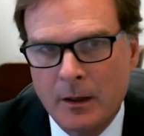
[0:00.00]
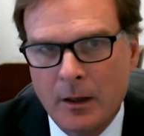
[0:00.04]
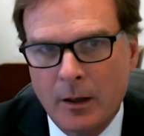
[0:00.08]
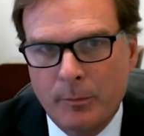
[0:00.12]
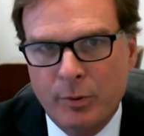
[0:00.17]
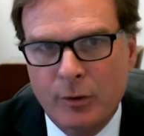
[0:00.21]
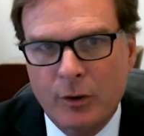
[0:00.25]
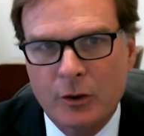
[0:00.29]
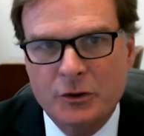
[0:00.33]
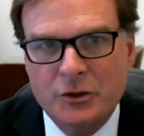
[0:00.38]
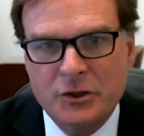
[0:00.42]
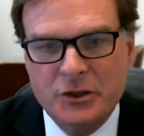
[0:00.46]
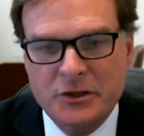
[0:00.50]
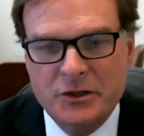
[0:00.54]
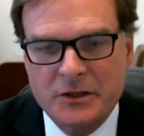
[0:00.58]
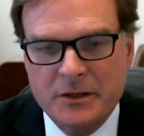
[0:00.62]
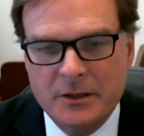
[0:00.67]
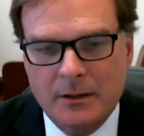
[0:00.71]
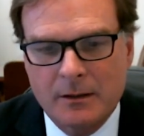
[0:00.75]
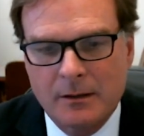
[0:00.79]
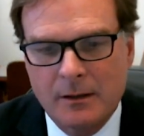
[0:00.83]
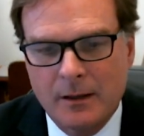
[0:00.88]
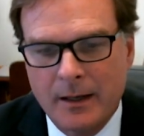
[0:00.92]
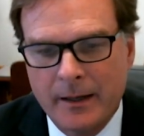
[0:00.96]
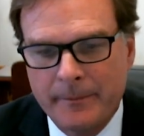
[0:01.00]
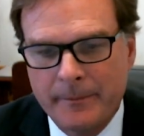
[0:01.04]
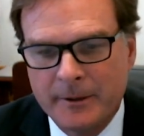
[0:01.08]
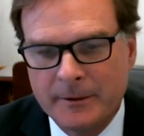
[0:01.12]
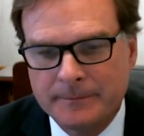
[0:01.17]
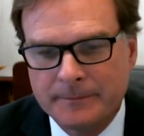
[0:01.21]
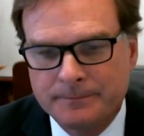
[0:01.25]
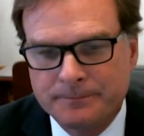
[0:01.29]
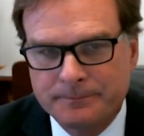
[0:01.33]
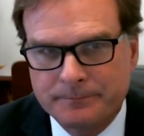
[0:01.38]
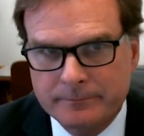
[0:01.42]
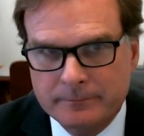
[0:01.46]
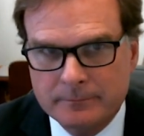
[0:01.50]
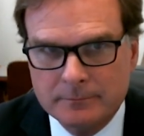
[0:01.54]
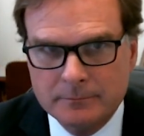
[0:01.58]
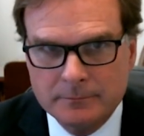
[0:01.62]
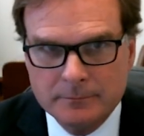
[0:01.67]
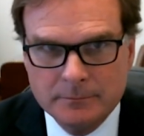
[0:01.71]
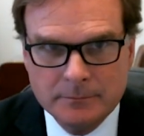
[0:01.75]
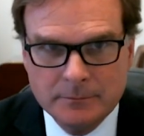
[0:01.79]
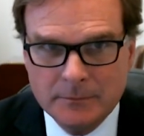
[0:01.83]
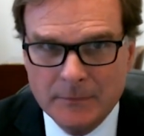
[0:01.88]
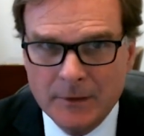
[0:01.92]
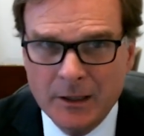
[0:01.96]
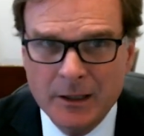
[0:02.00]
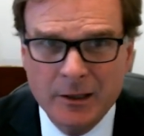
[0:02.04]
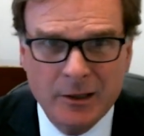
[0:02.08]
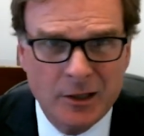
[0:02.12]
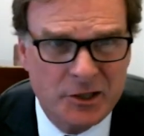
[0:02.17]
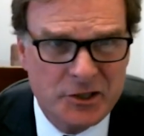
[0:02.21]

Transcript: approaches to climate. It